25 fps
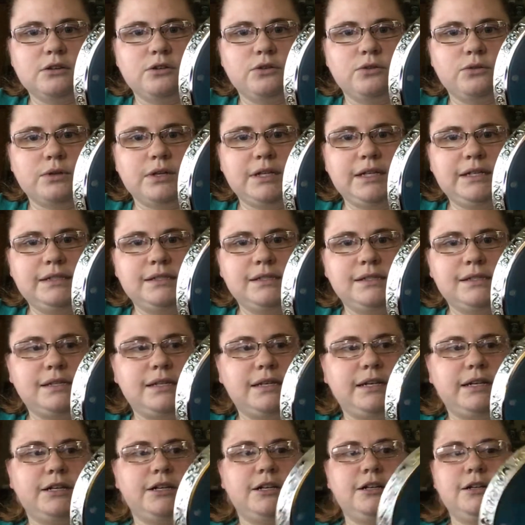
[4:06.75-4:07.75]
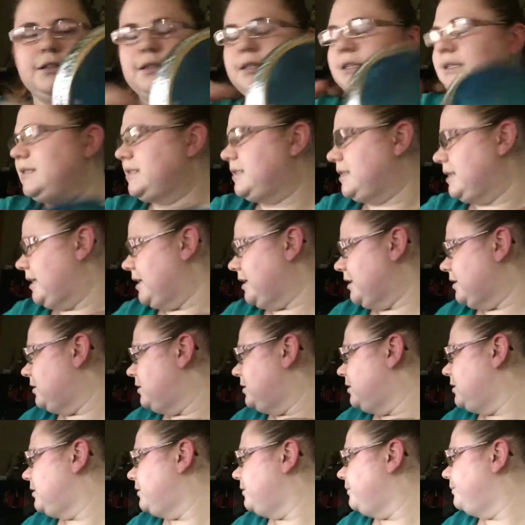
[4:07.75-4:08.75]
greens here on the
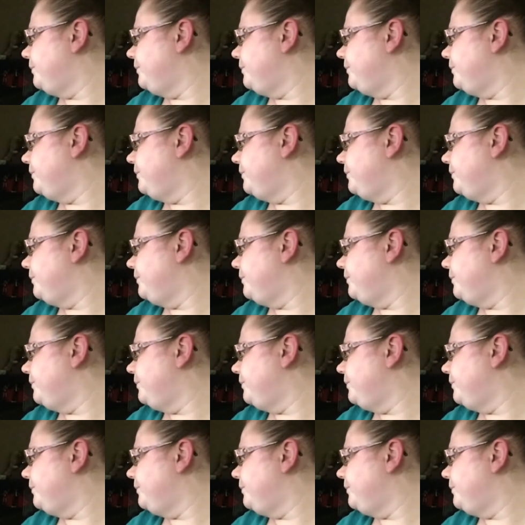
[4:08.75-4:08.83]
stand.